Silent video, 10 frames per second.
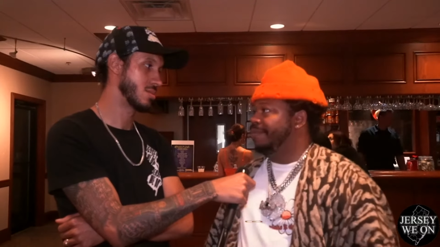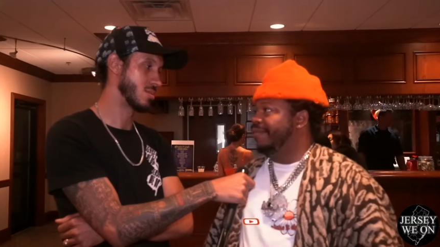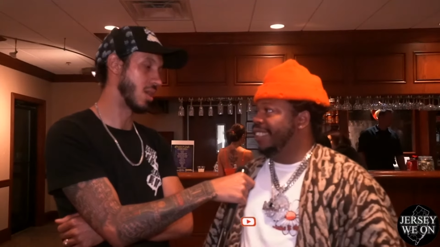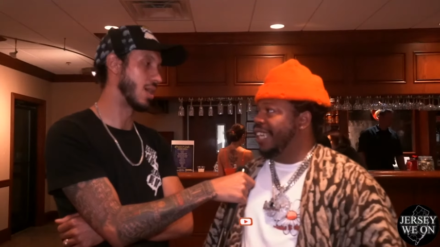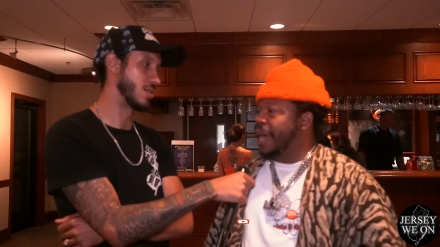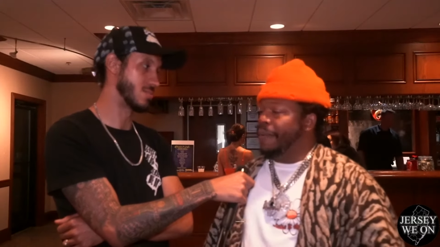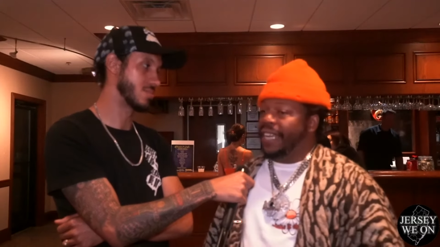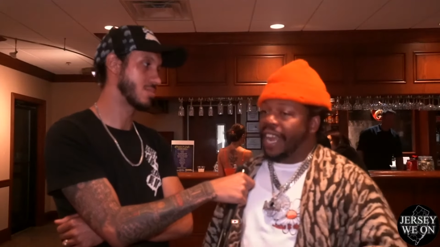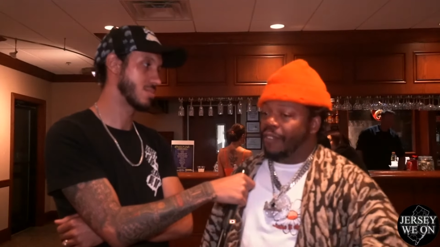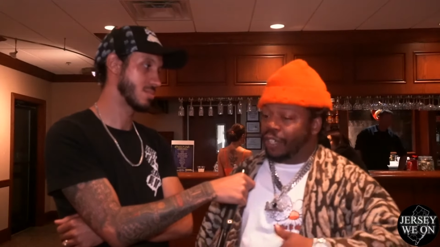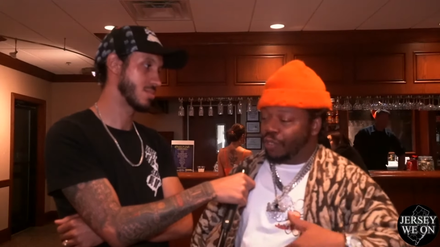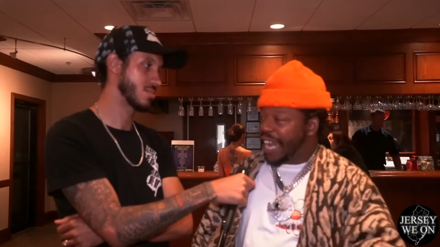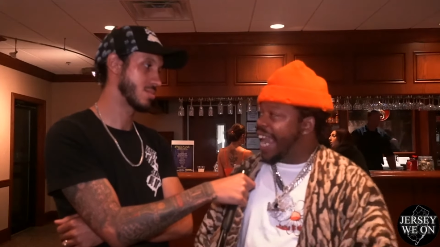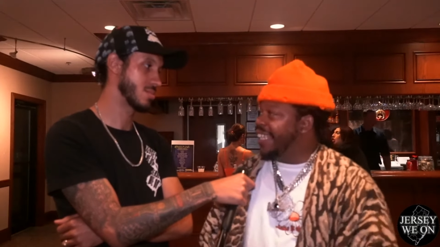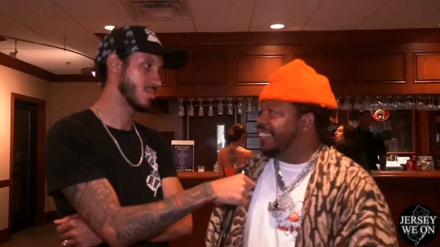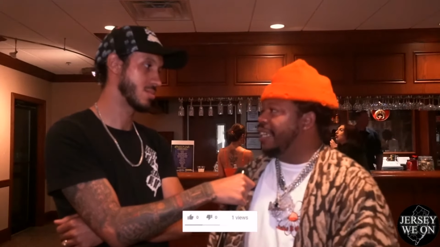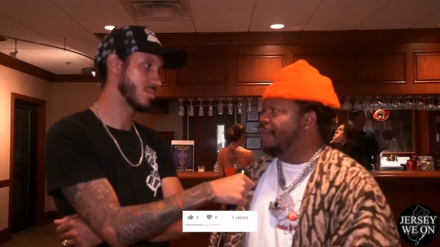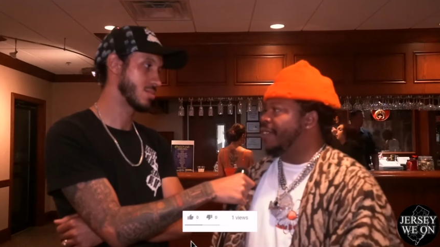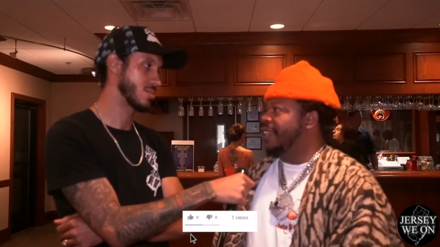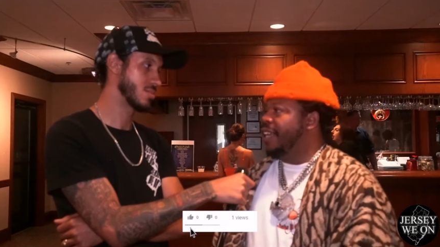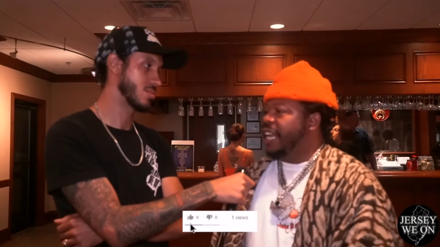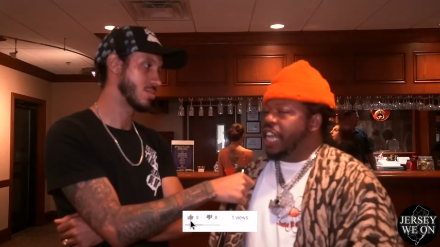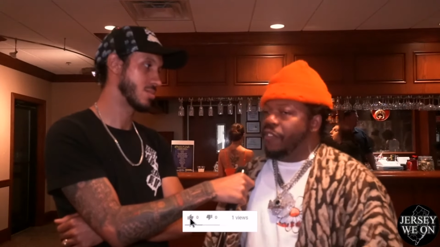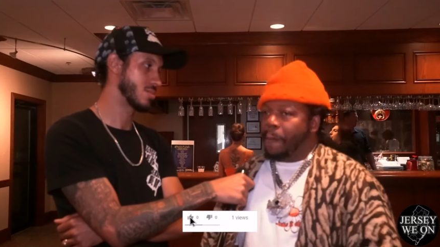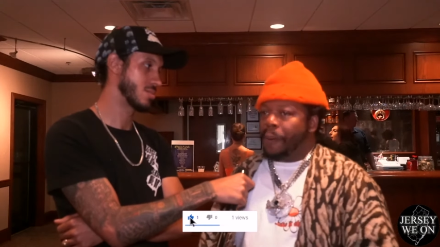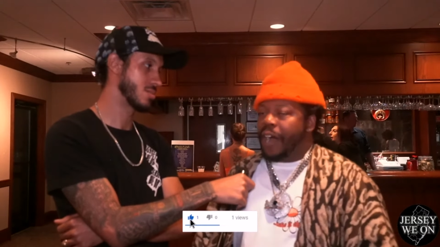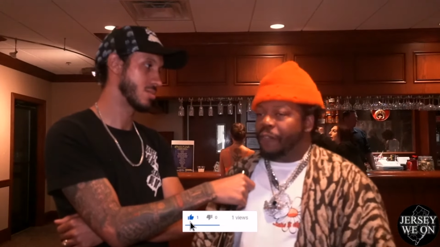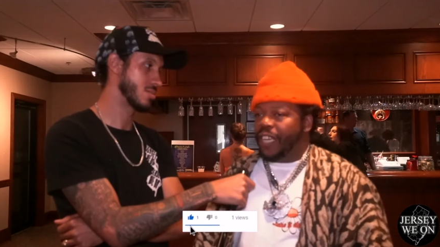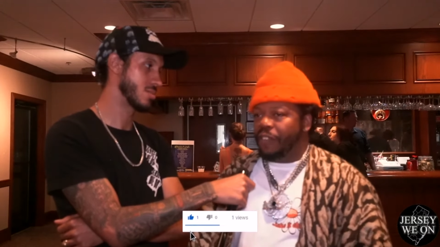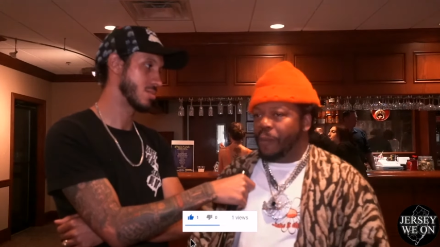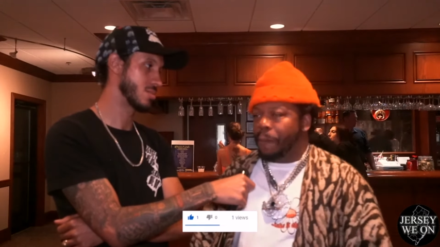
Speaker 1: You know what I mean? They created something. Even Puff, even